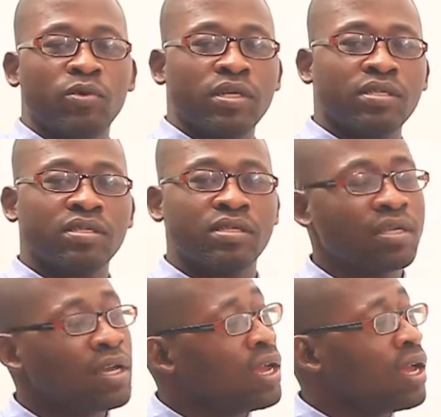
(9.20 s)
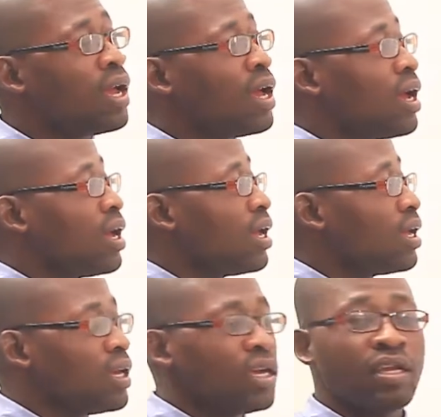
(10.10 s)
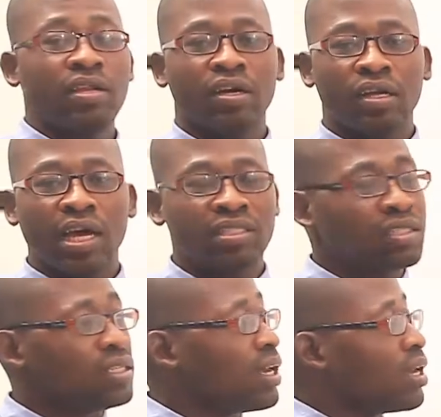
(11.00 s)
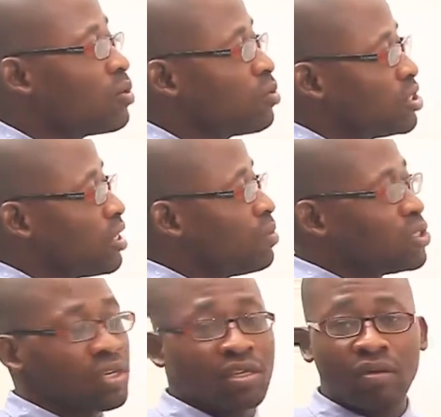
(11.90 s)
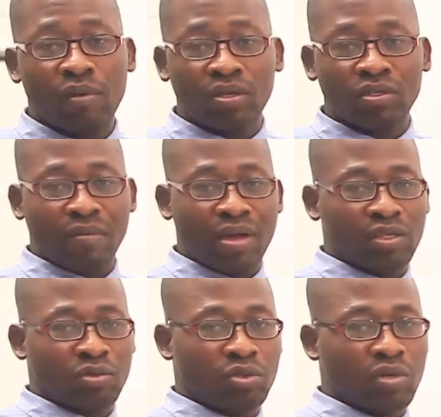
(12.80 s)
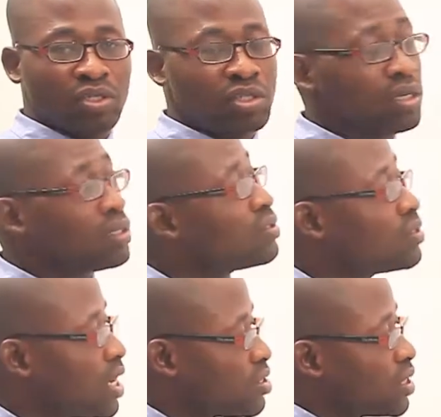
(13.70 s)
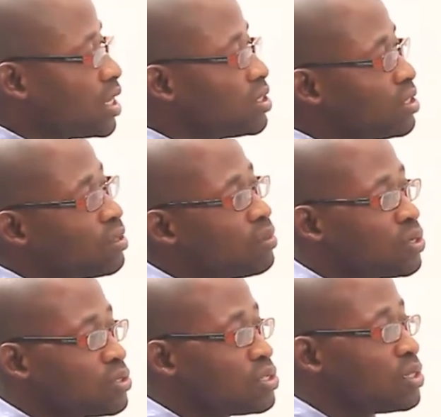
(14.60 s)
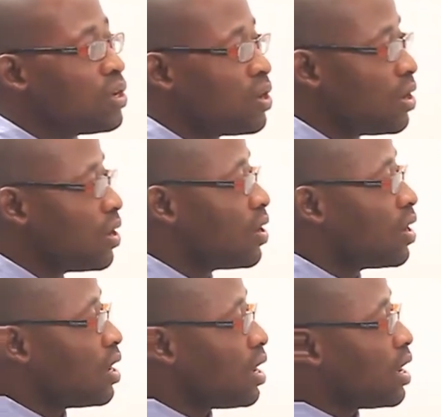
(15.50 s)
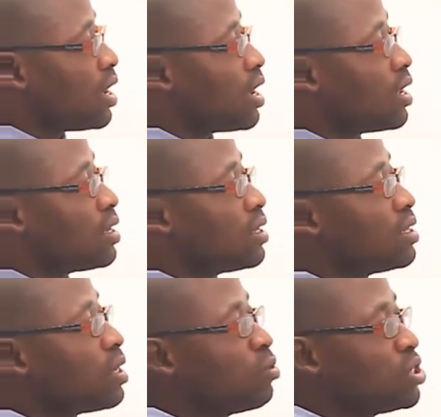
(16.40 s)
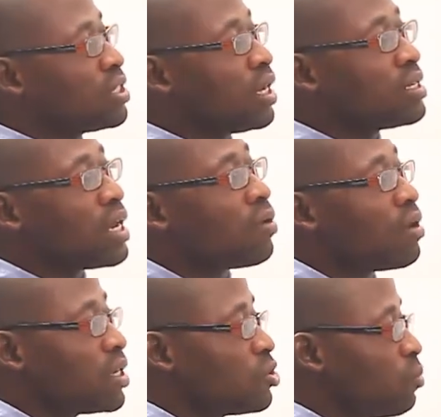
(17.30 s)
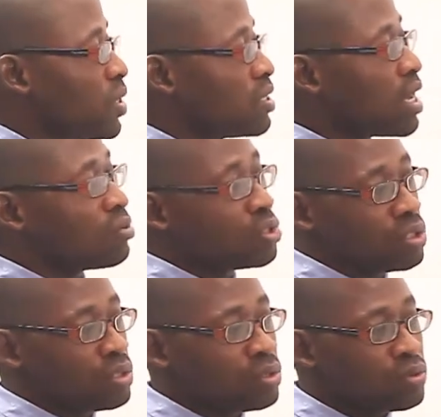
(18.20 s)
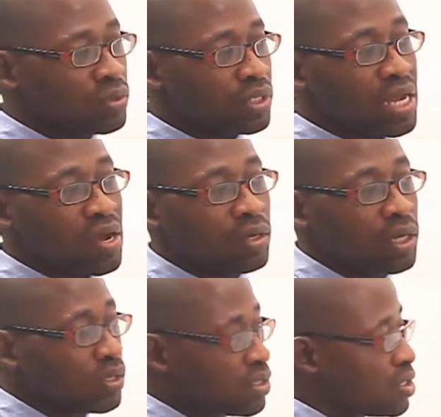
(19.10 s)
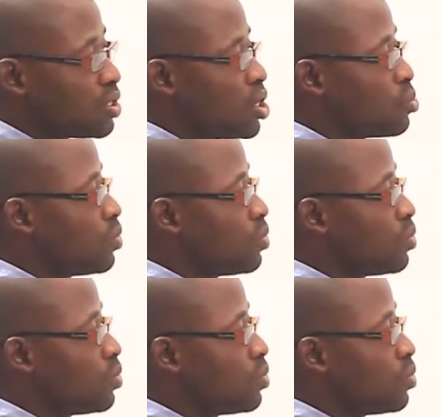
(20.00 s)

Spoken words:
viewers, in our class today we shall be talking about grammatical structure, as you can see on the board, and we shall narrow our topic down to the noun clause.